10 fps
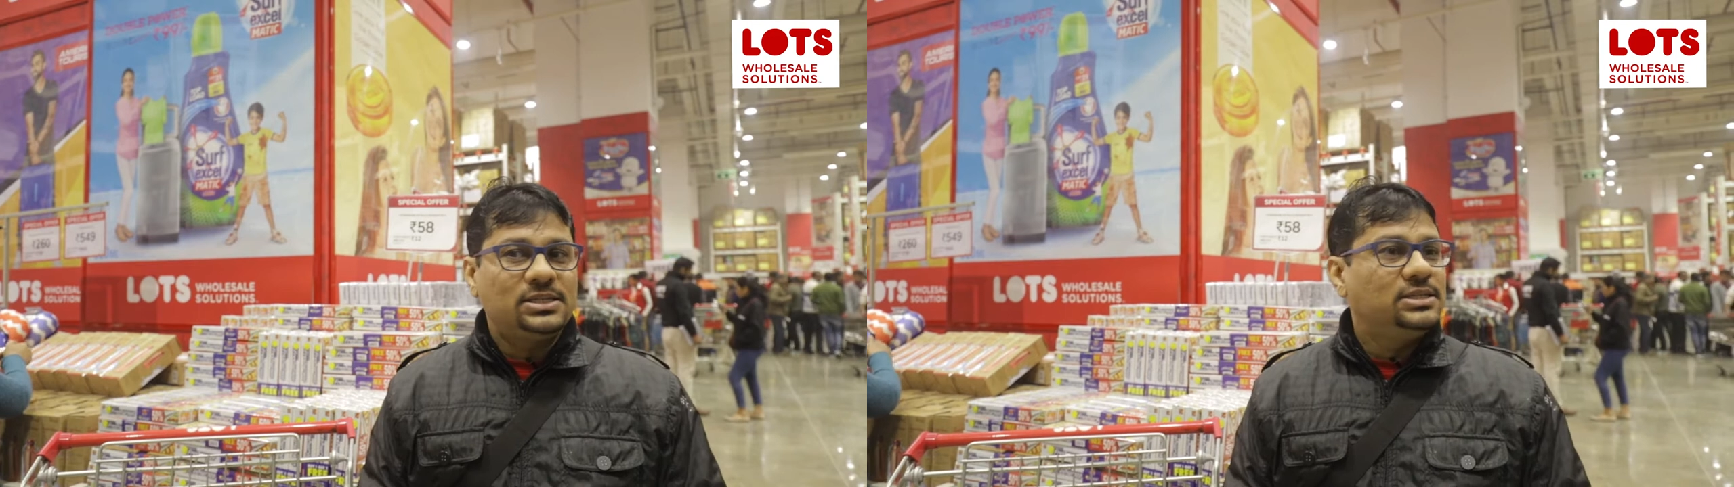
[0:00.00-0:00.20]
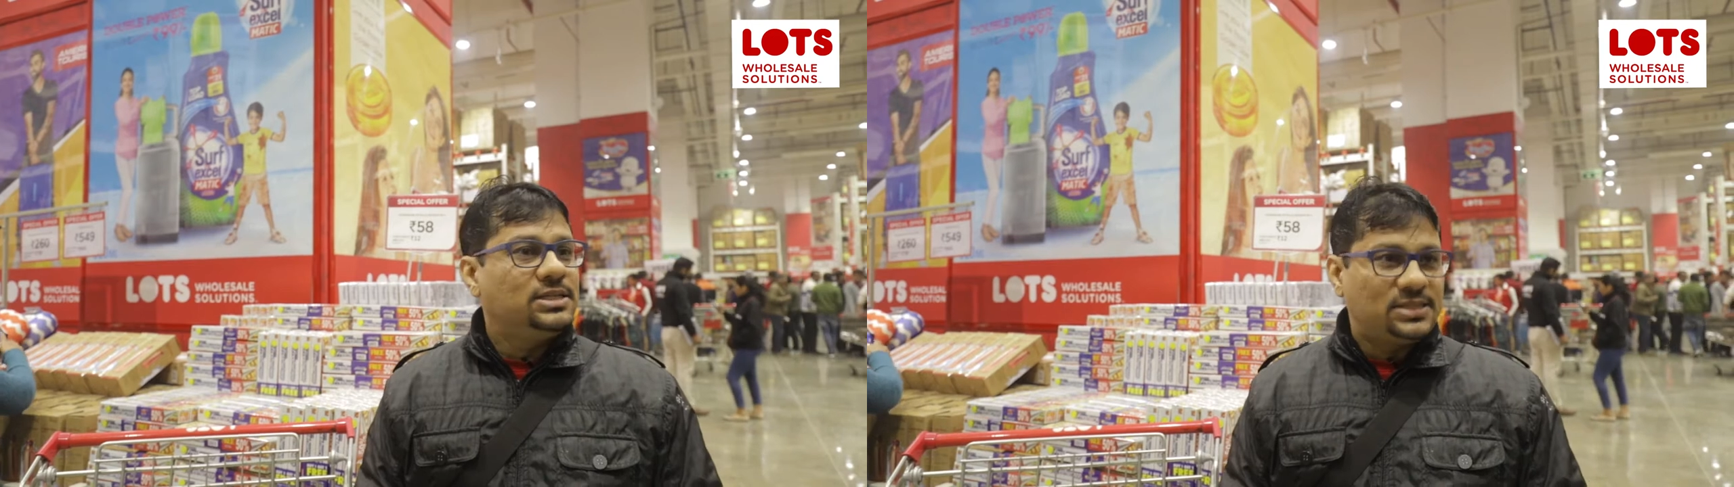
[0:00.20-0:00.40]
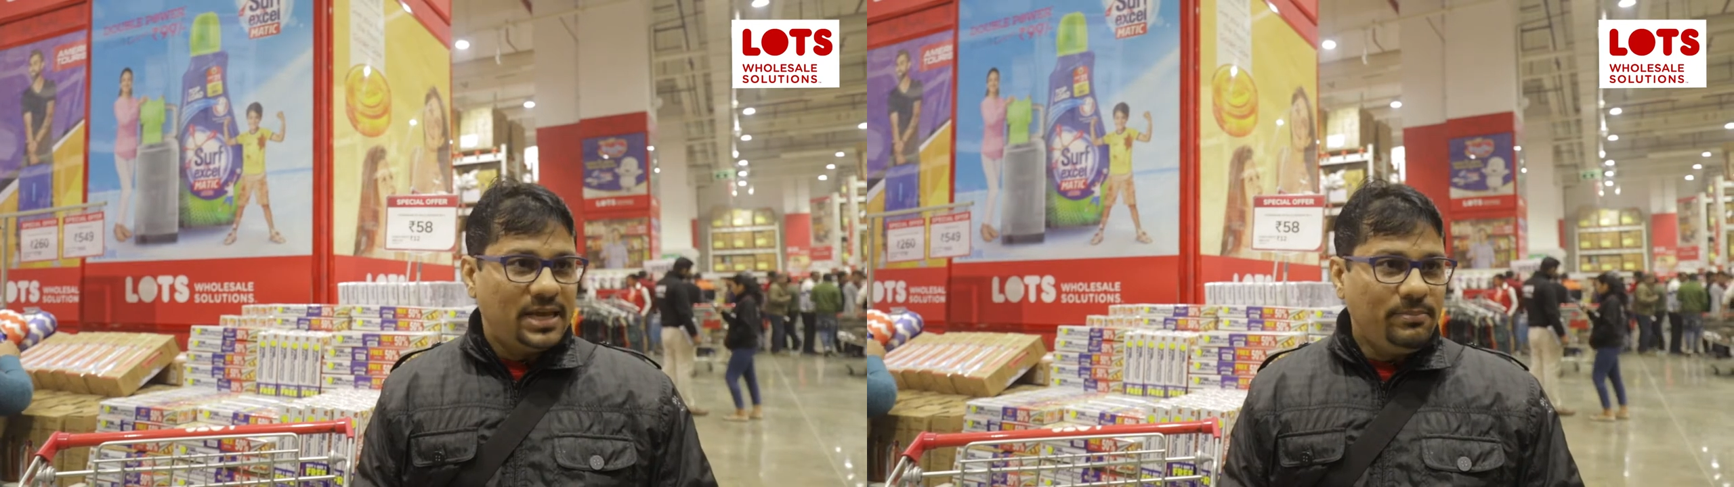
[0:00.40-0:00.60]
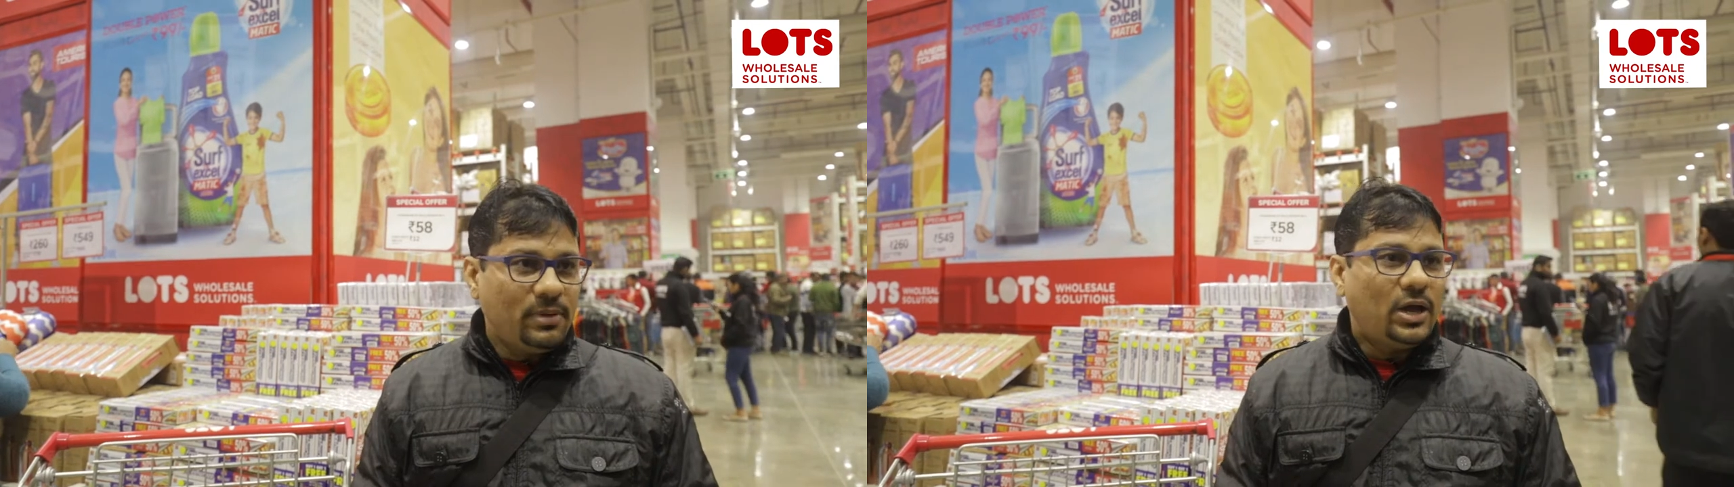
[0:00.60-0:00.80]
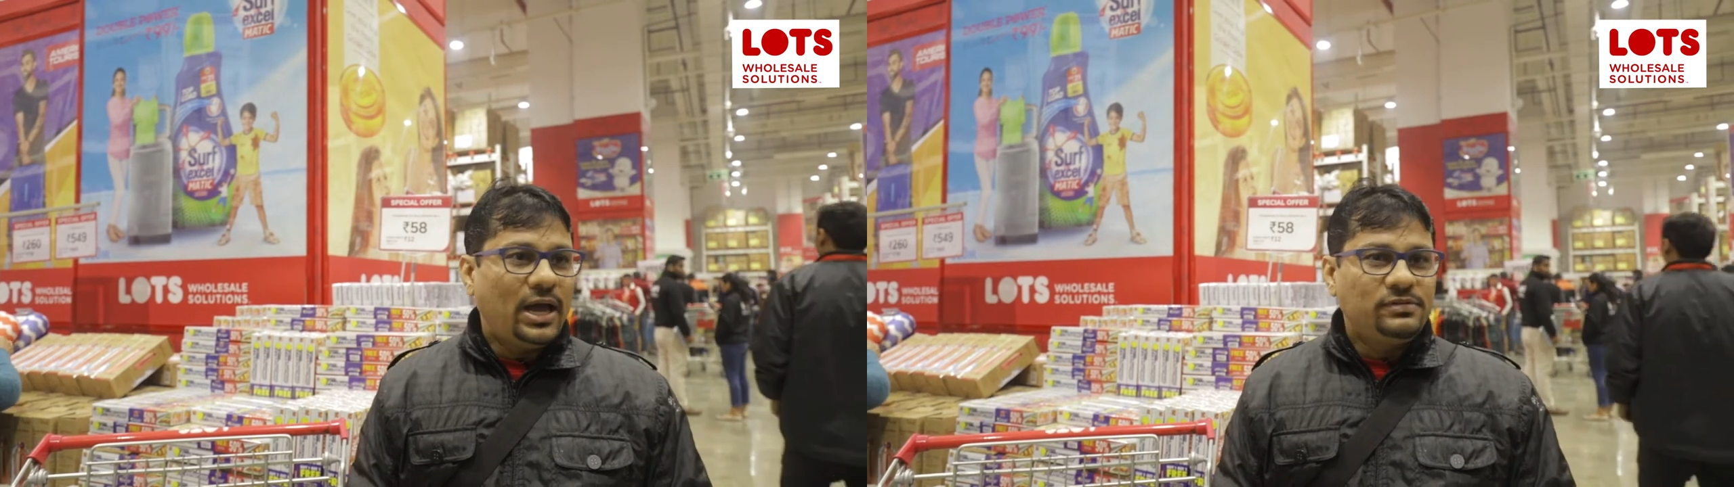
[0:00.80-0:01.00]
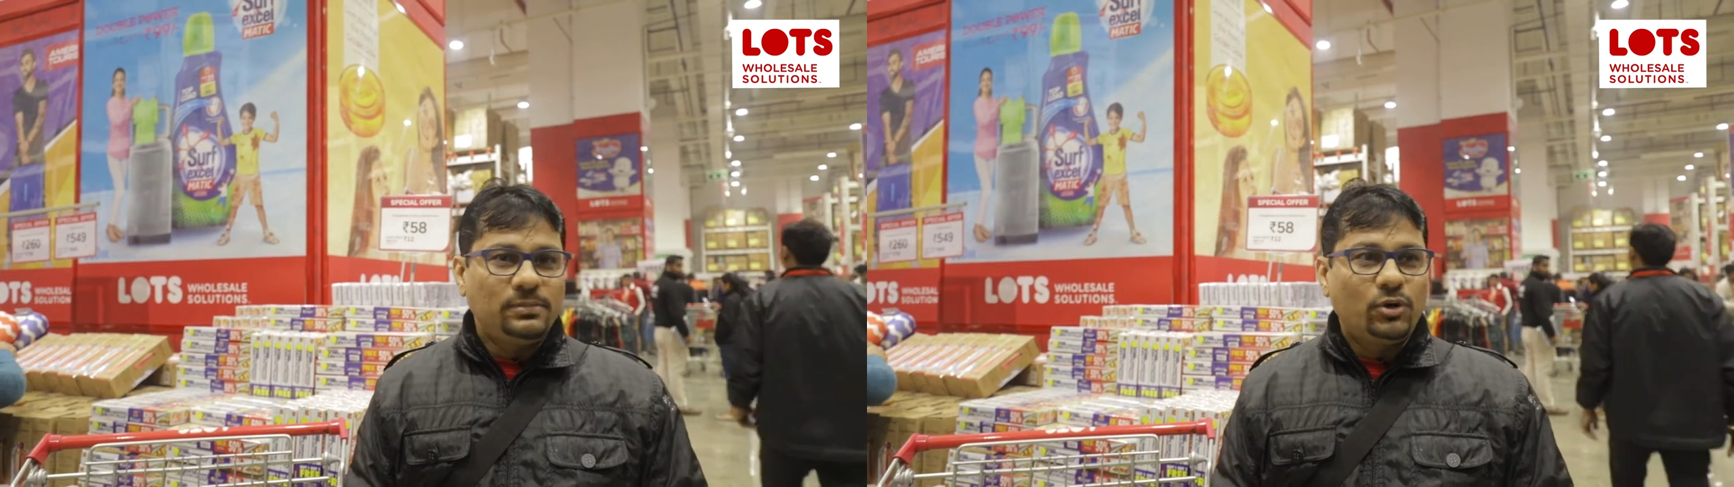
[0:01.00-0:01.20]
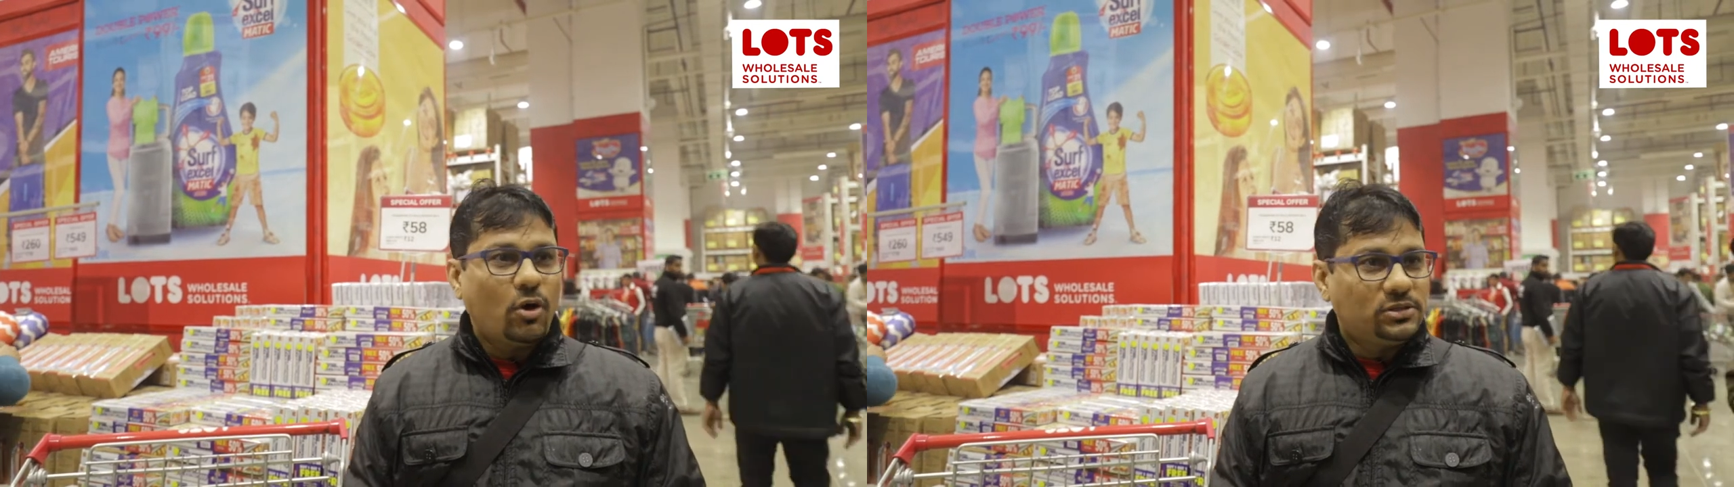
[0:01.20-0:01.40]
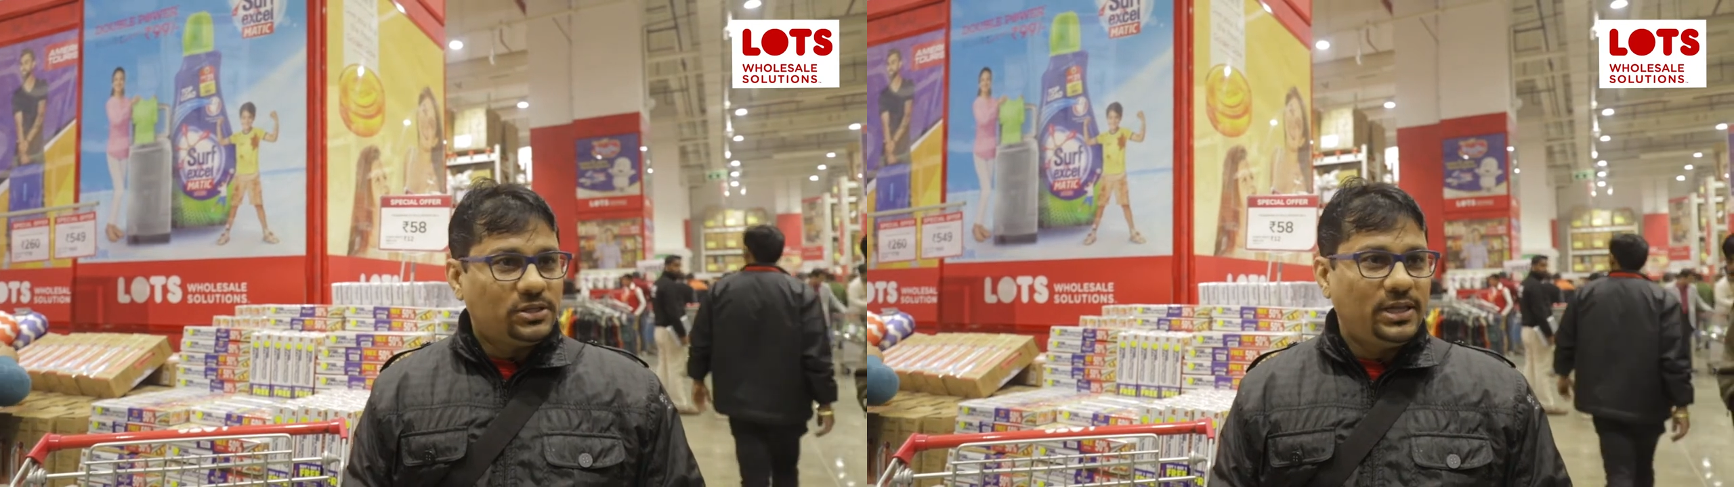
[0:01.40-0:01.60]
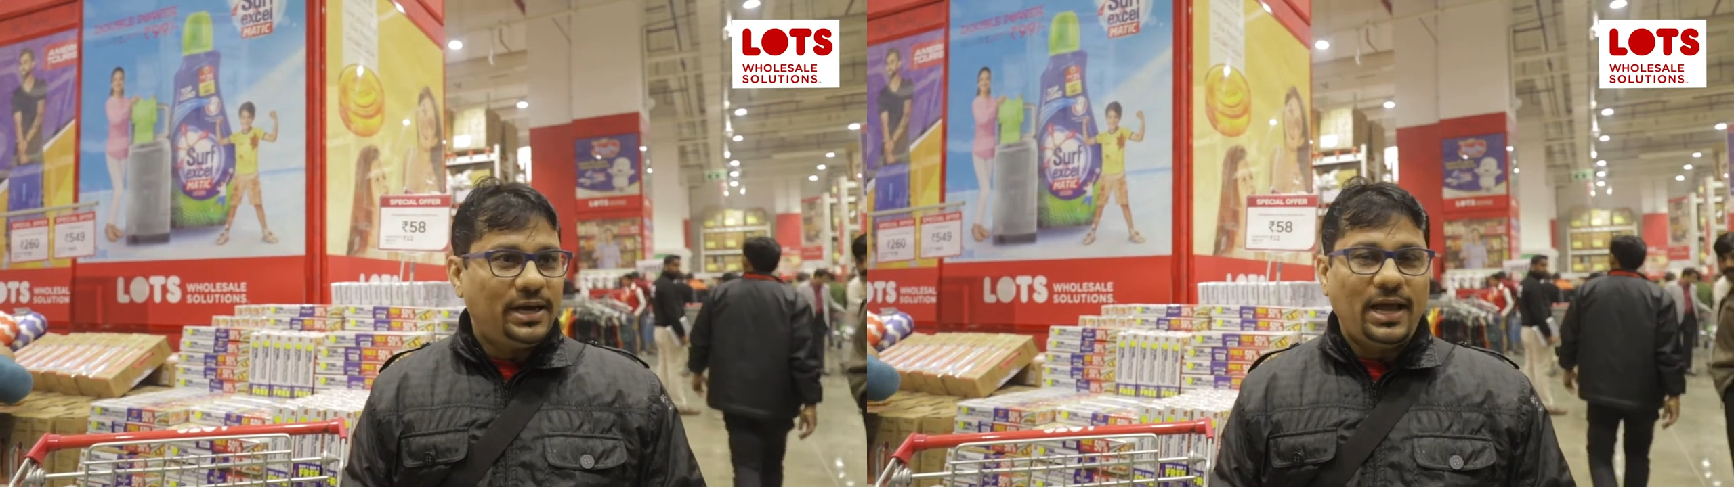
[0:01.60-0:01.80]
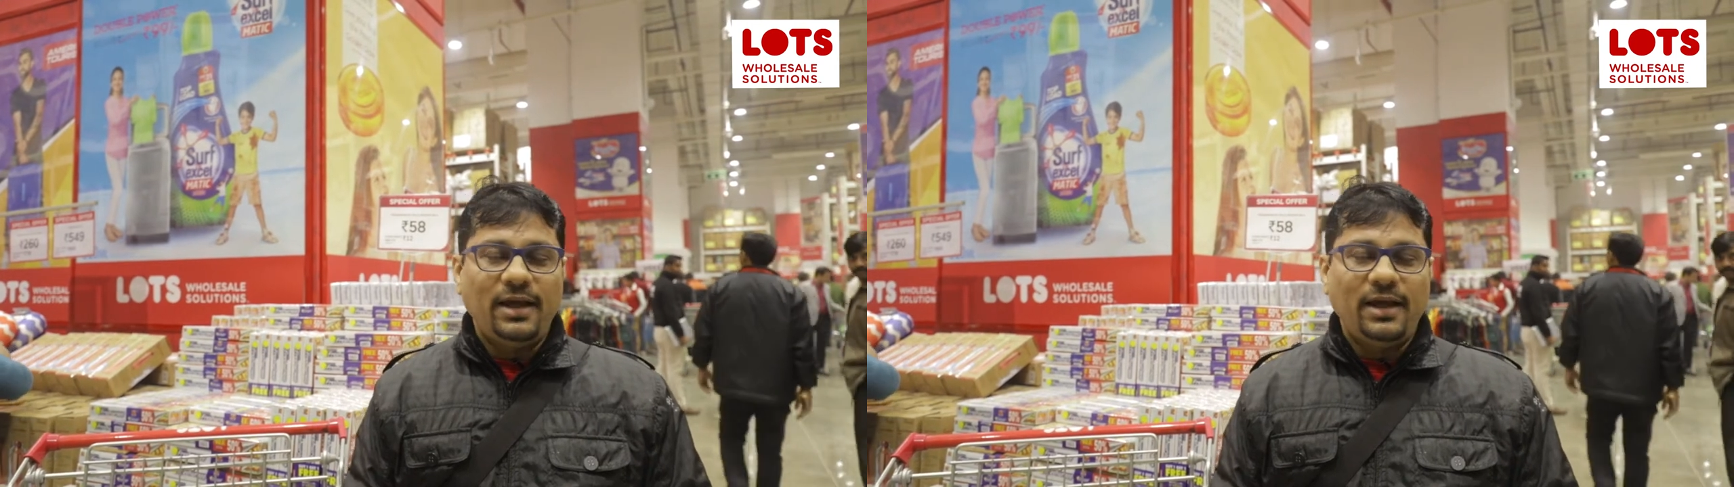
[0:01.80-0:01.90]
is the same so I have some grocery that I